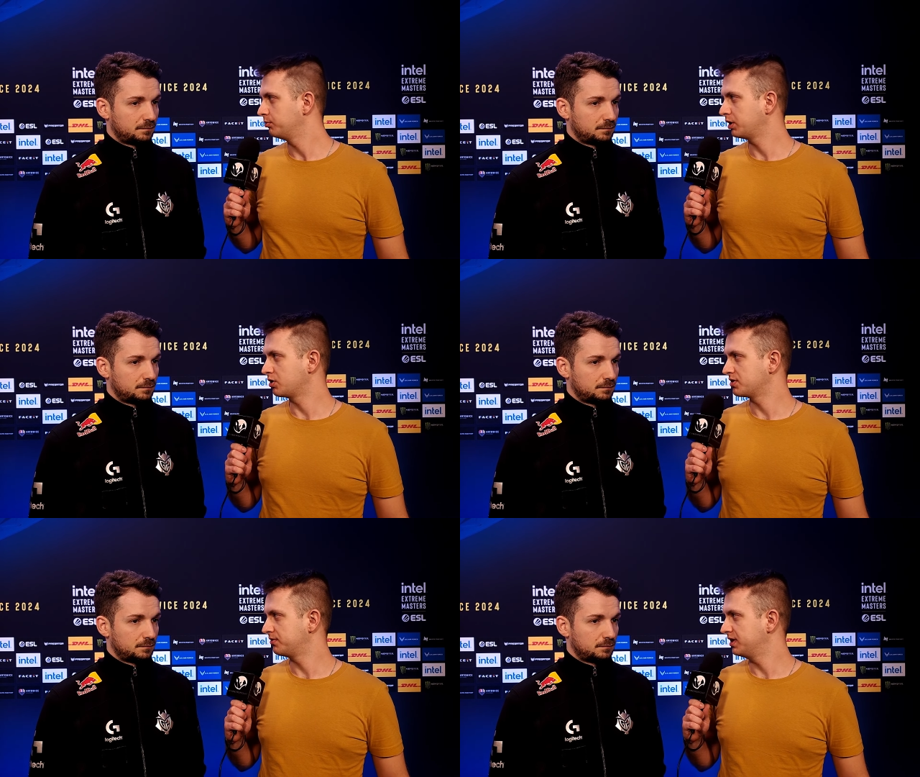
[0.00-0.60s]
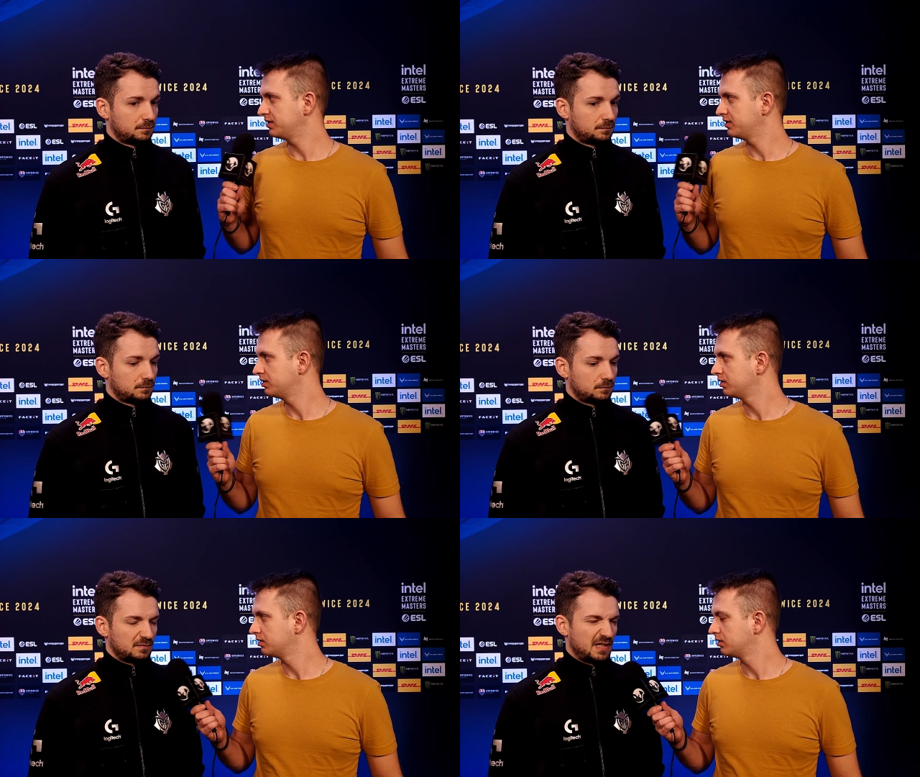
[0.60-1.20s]
Speaker 1: because of that?
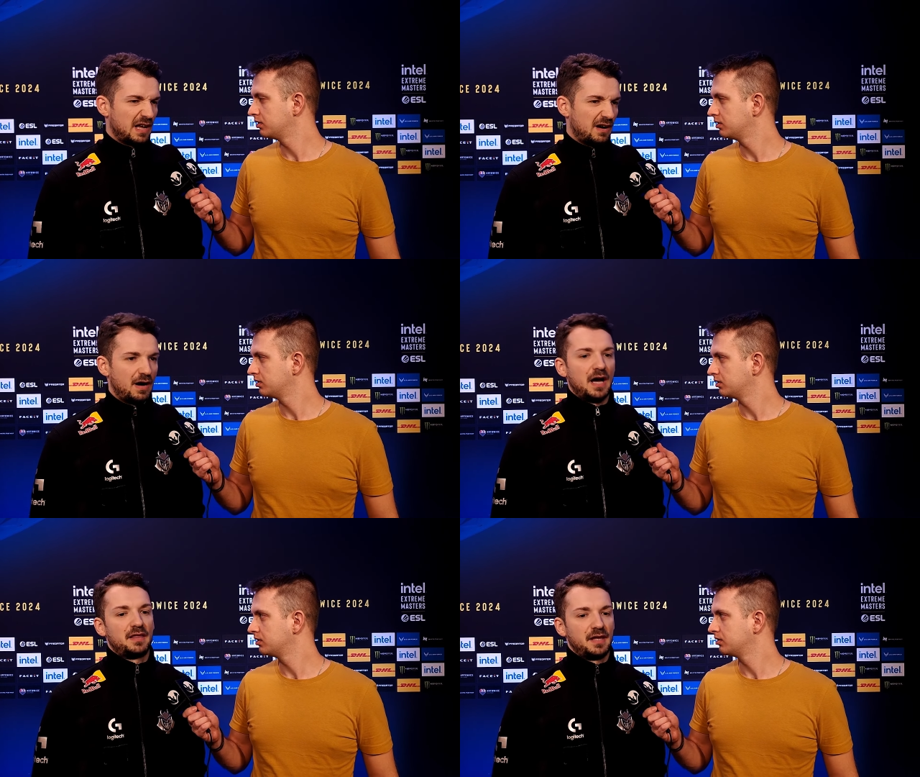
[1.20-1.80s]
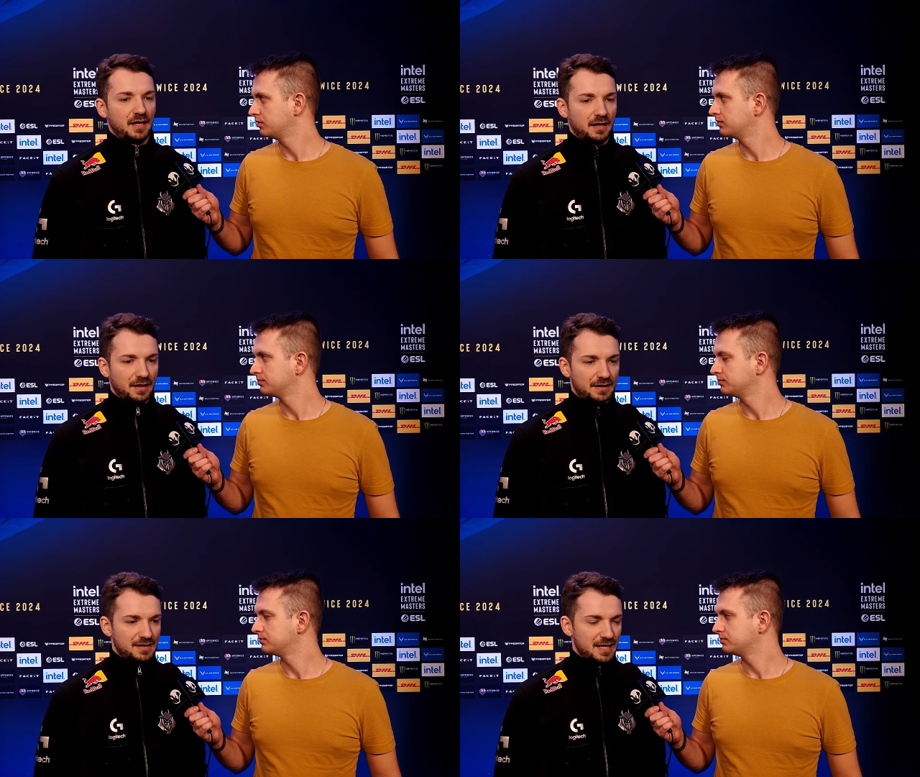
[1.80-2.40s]
Speaker 2: No, I think
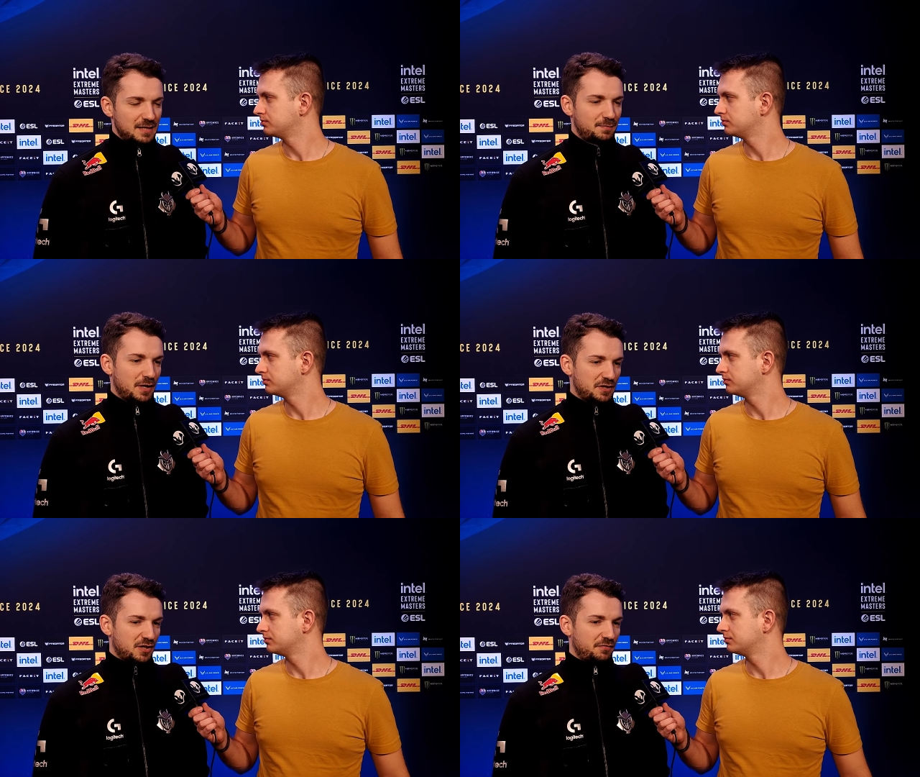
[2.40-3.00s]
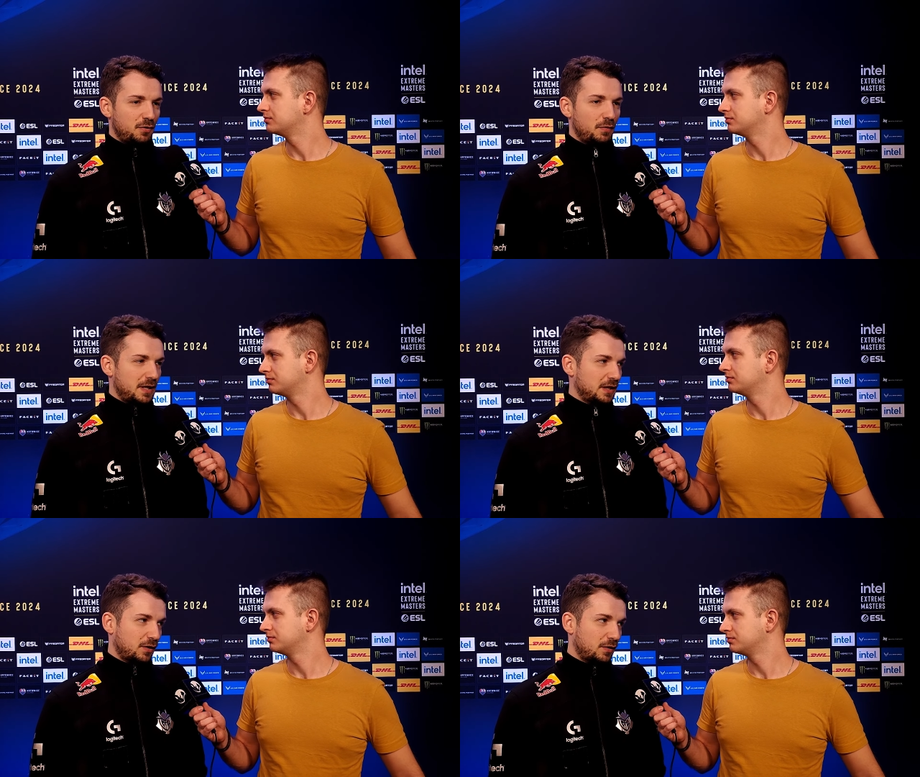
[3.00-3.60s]
it's less pressure if you
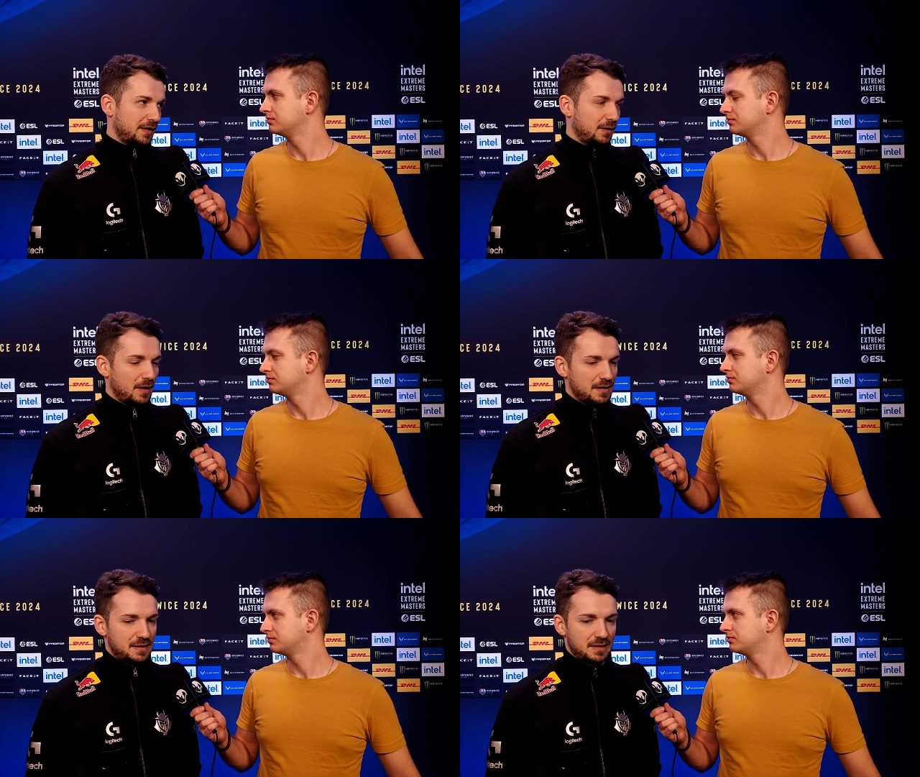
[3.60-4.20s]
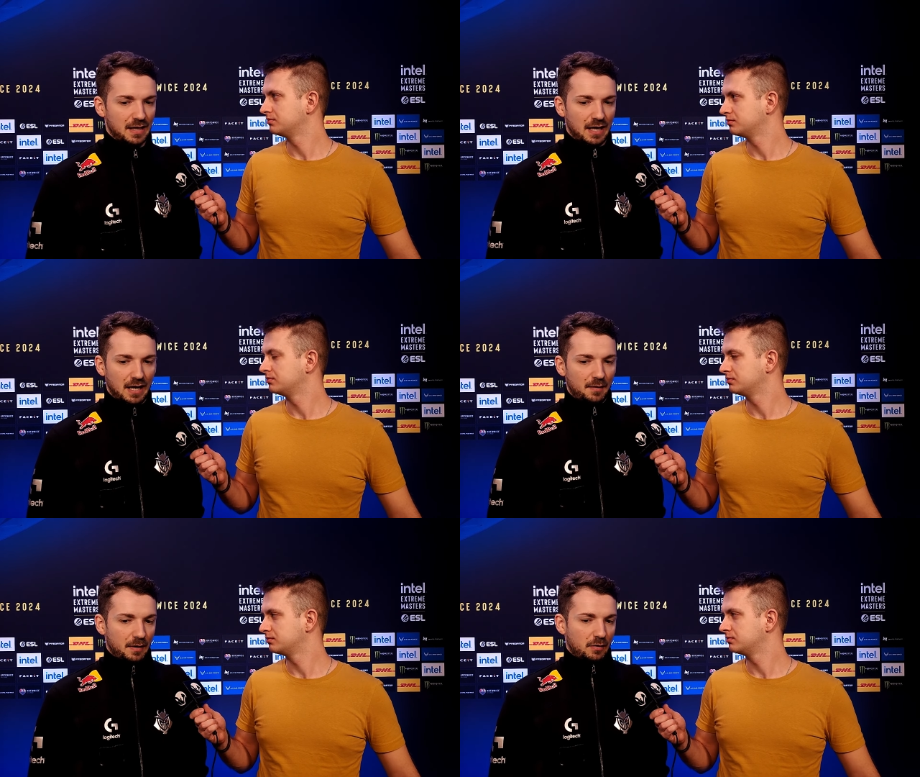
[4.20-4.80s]
win it already once,
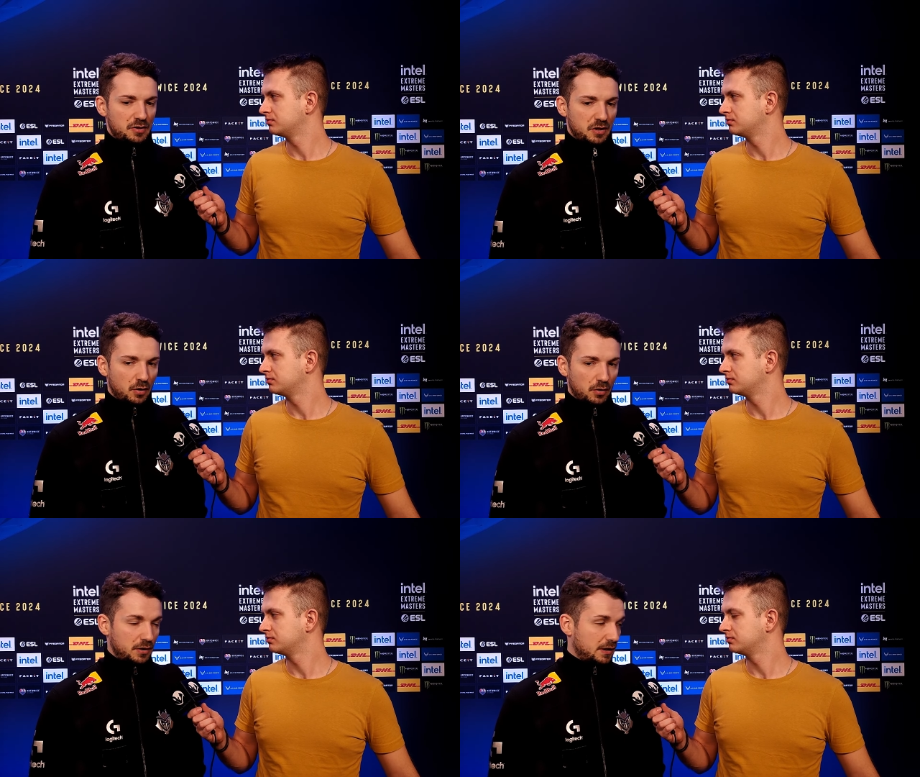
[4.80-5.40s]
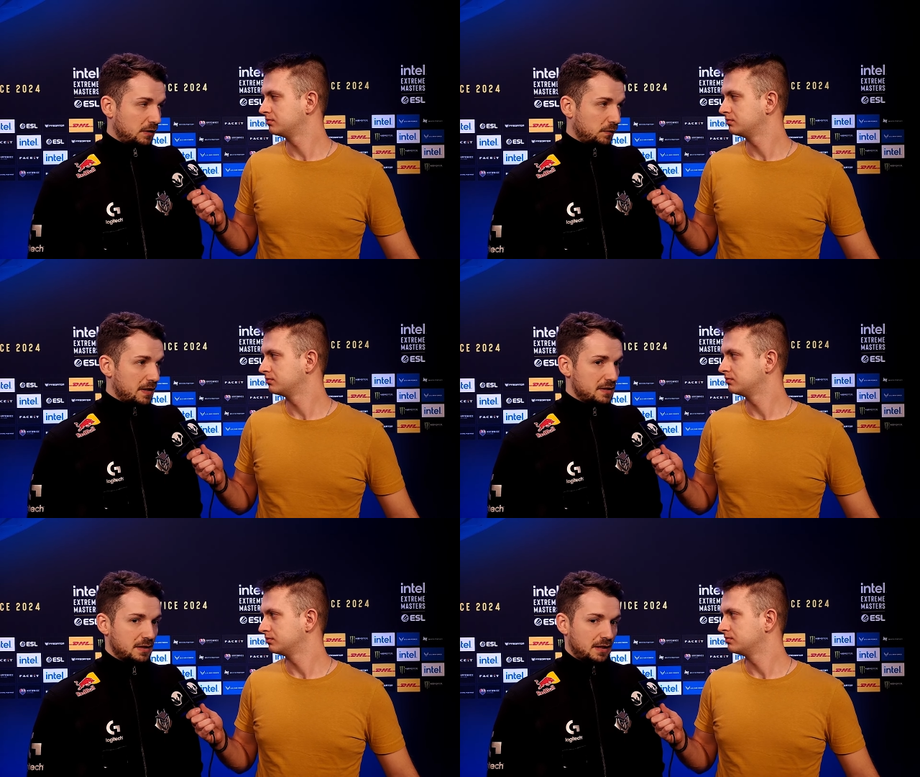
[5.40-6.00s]
because you know you did it
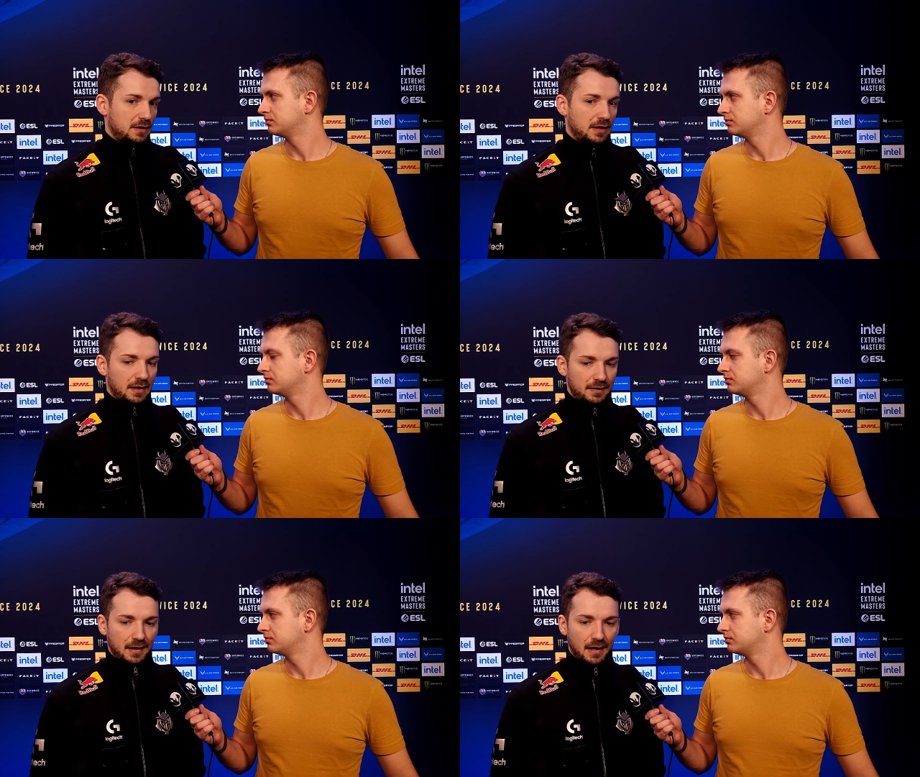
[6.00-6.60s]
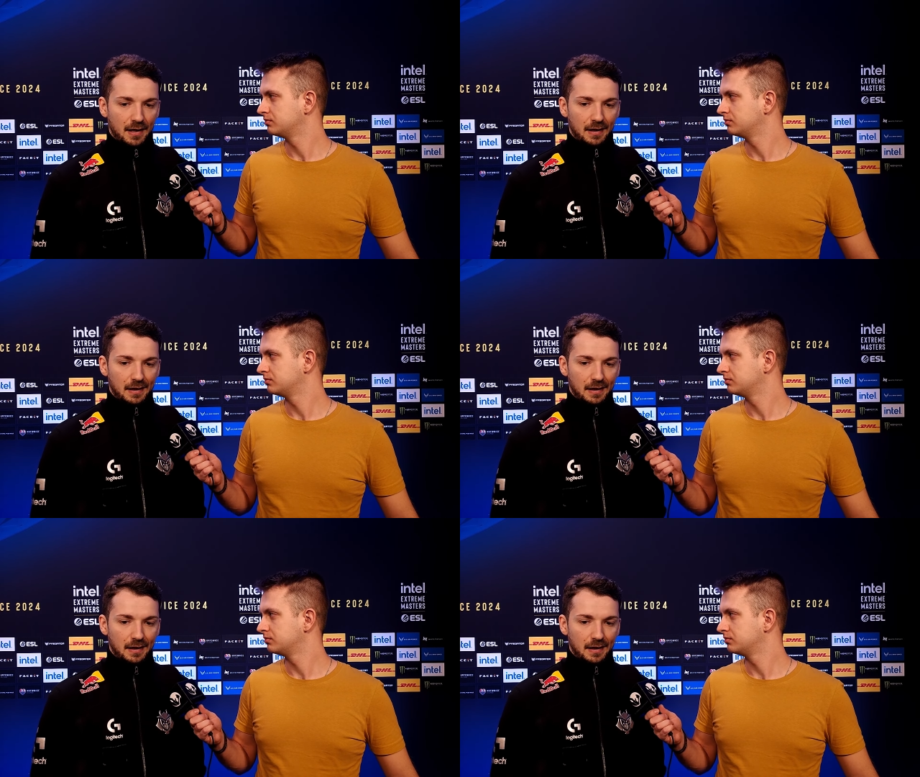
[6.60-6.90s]
once, and then yeah,